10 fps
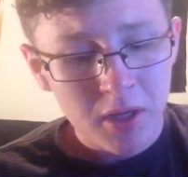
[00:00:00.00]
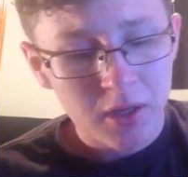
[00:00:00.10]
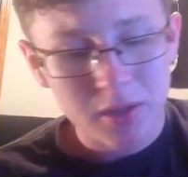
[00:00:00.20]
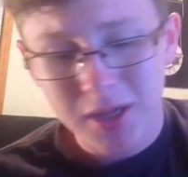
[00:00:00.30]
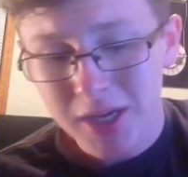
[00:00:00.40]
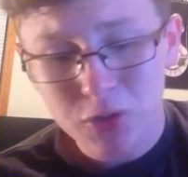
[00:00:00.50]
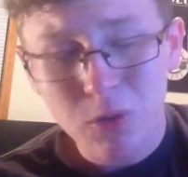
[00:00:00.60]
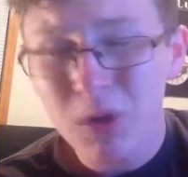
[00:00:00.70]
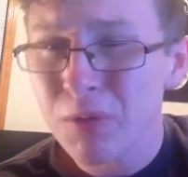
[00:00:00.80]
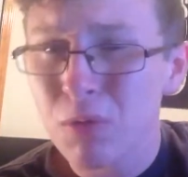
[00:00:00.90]

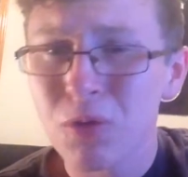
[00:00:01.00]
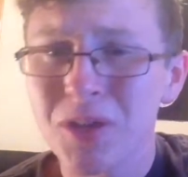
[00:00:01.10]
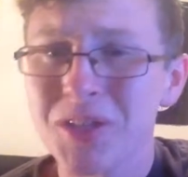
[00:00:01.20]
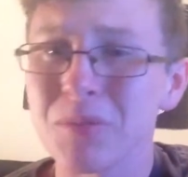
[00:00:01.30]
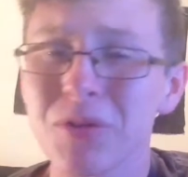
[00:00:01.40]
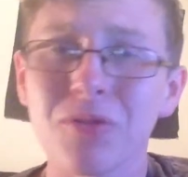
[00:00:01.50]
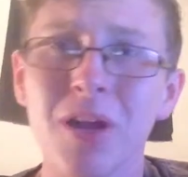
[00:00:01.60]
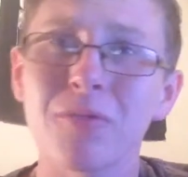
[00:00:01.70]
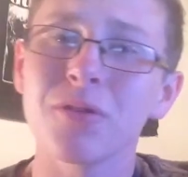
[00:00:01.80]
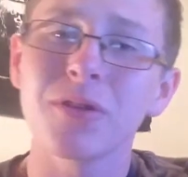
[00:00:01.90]
Astro A40s, I mean, they're
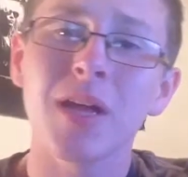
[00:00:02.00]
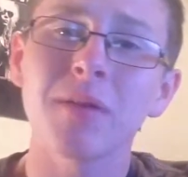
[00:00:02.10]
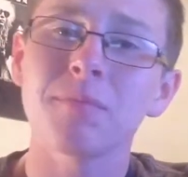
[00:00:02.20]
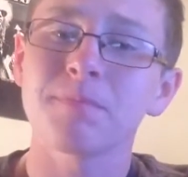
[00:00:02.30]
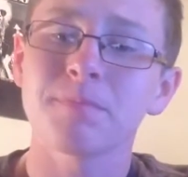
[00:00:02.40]
not really that.